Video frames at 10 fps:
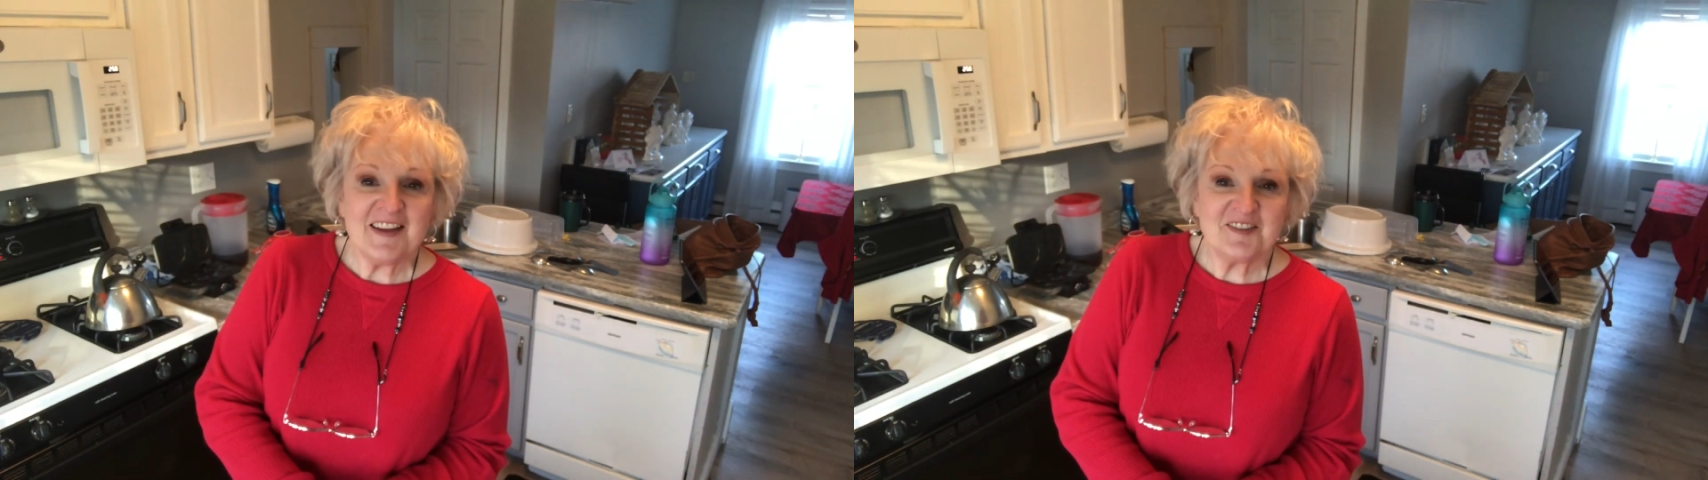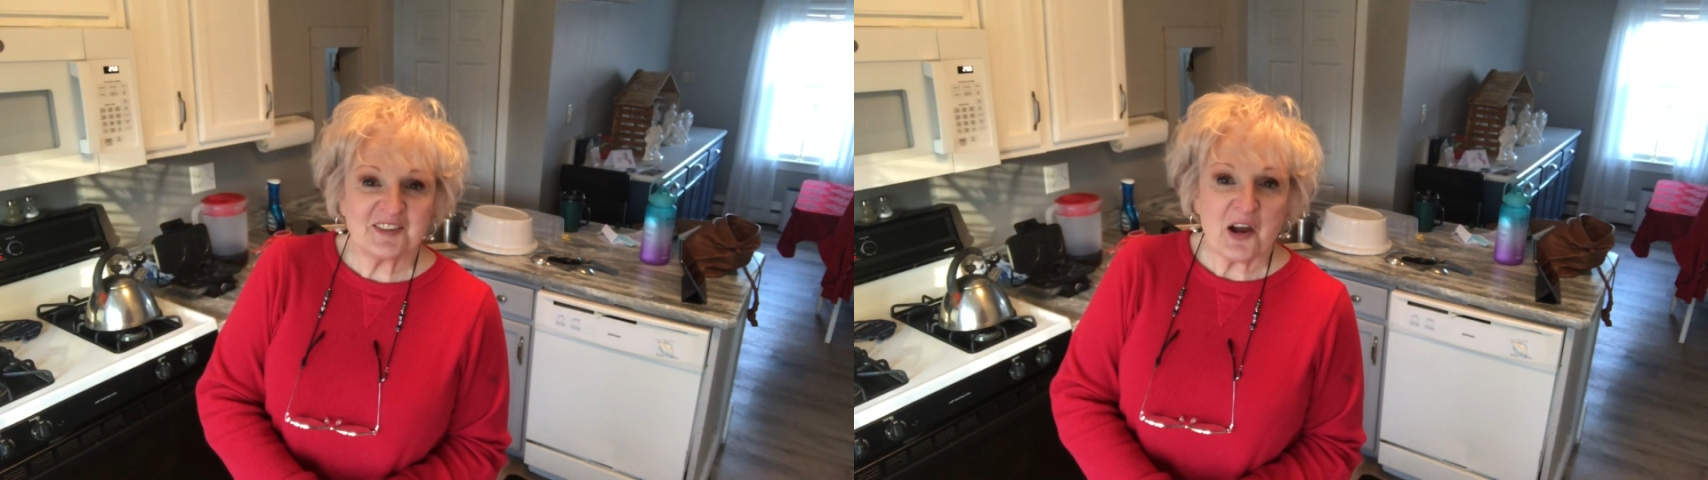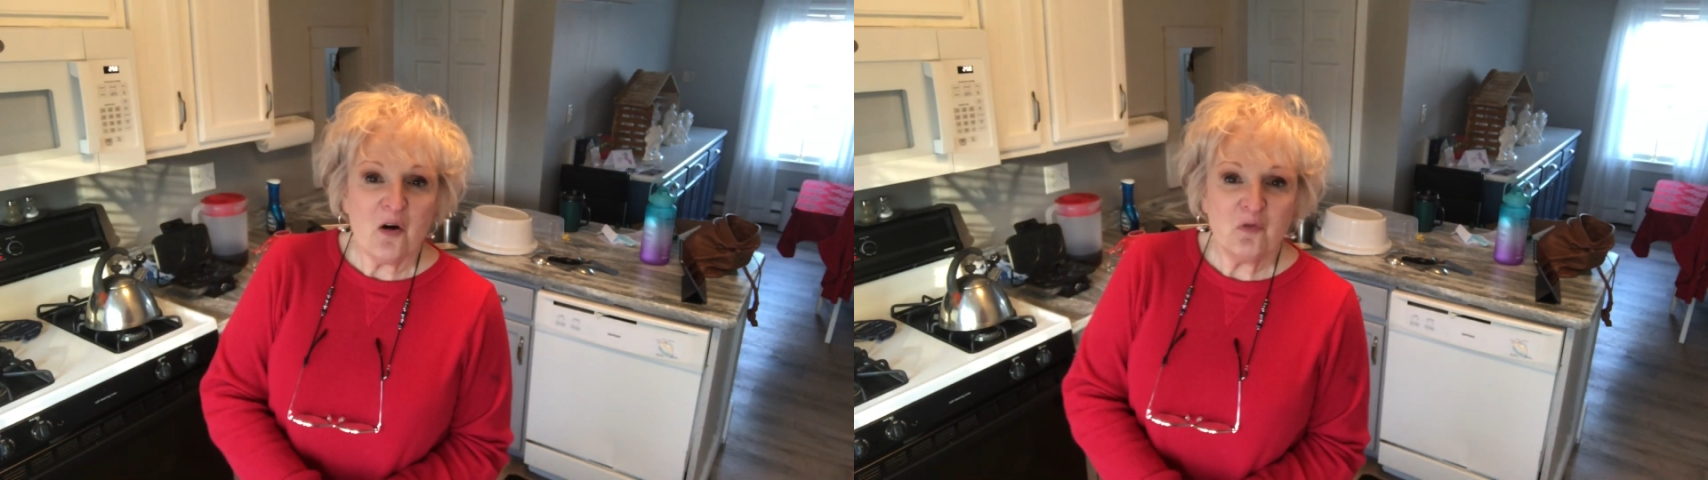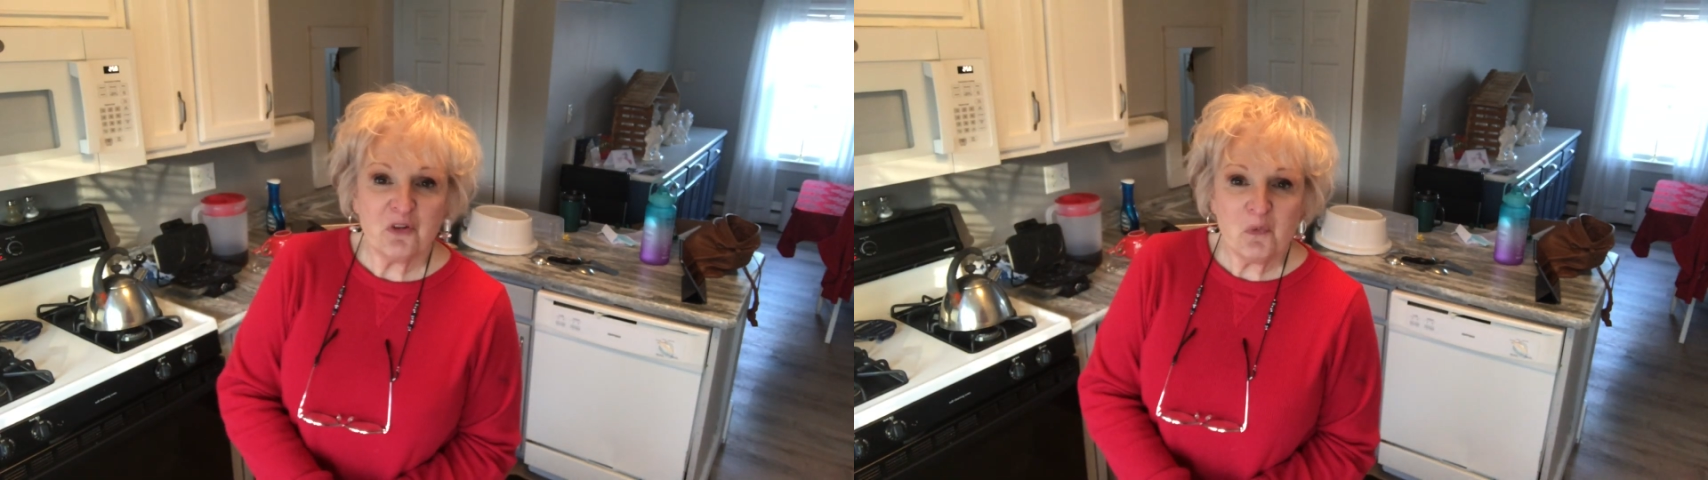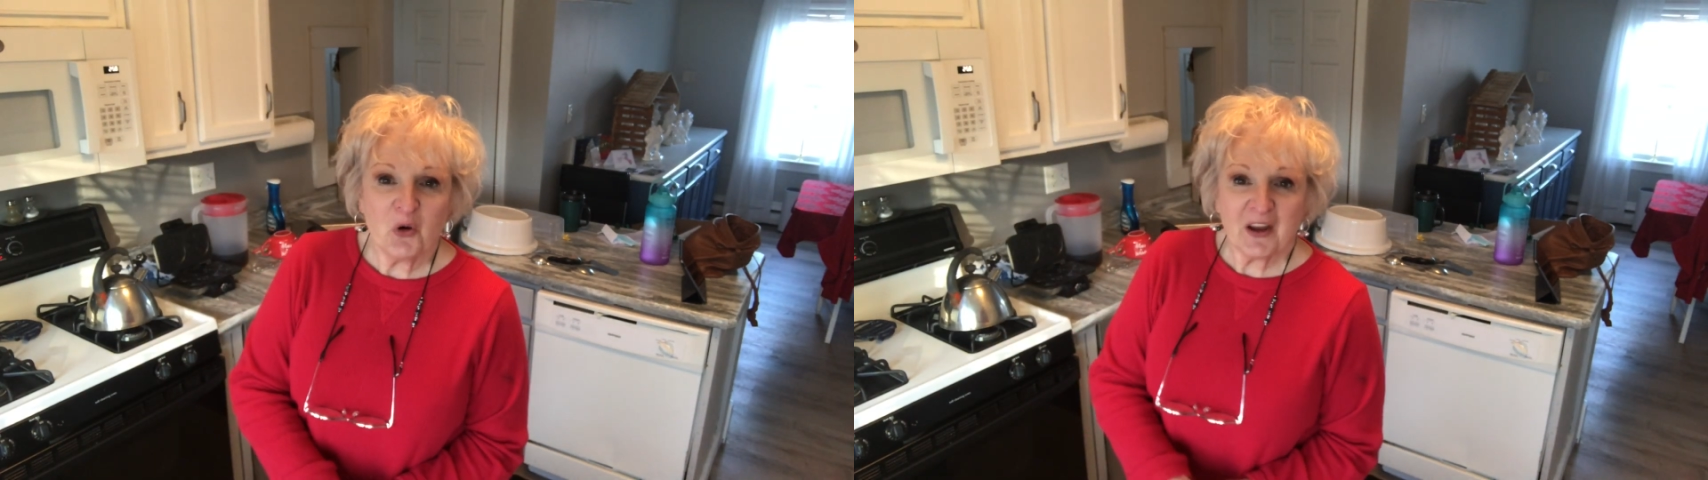just got home
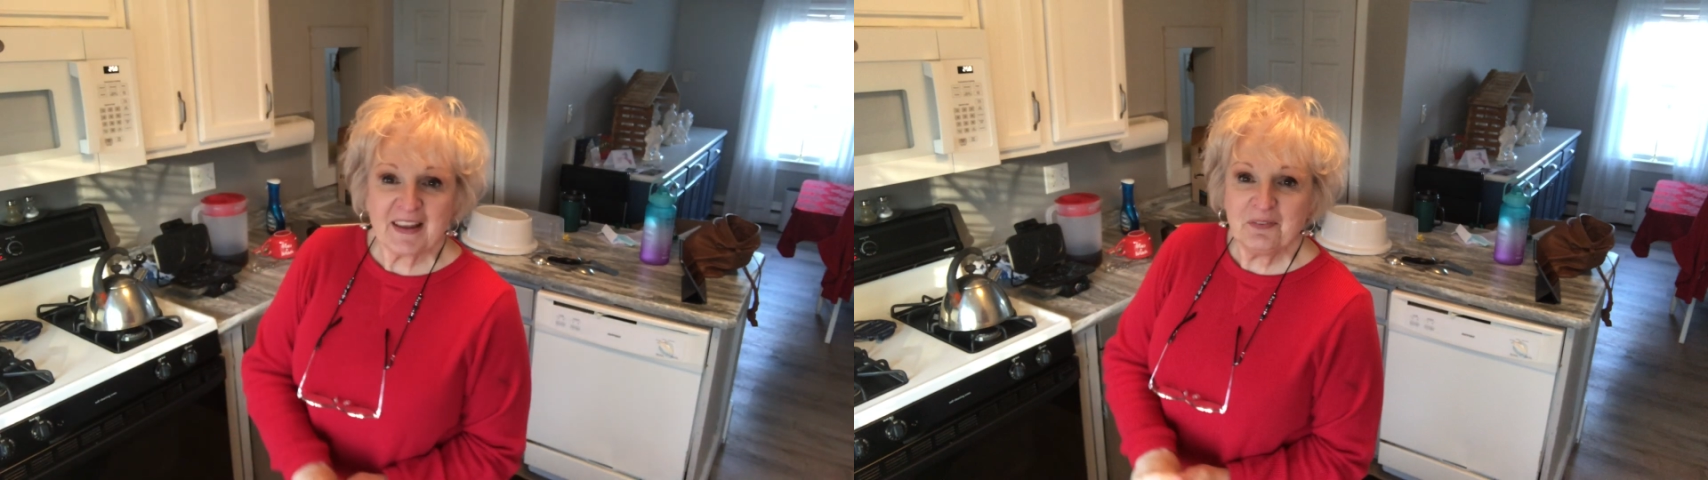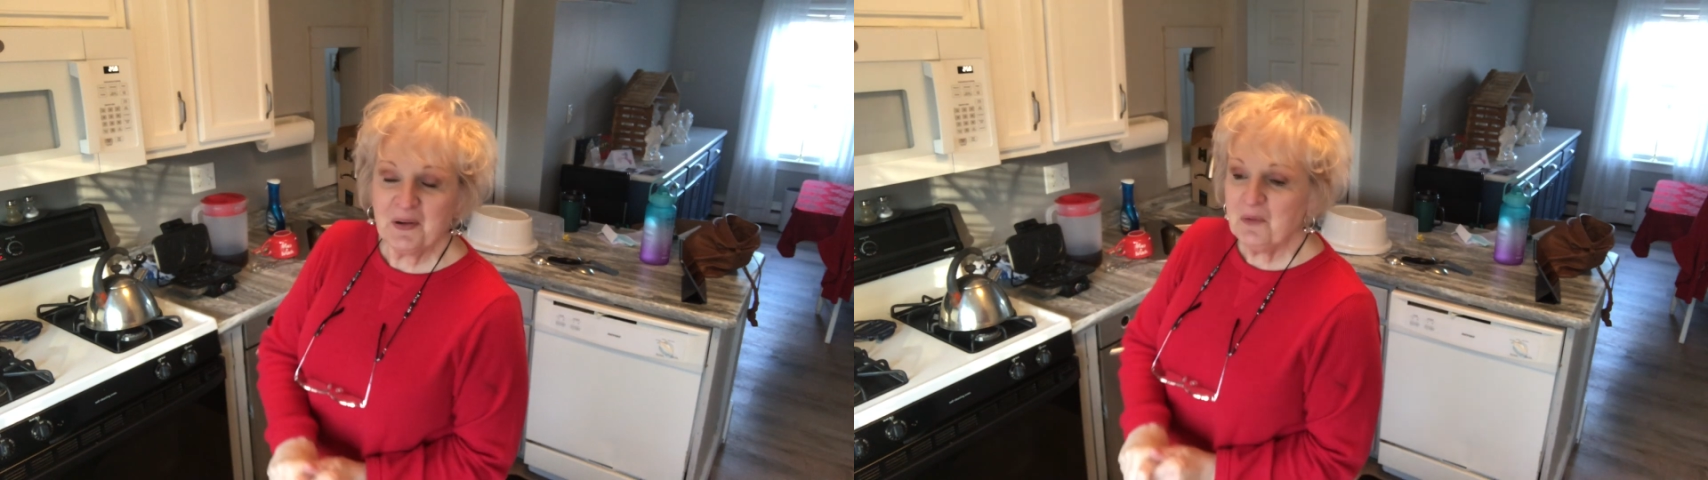from work. We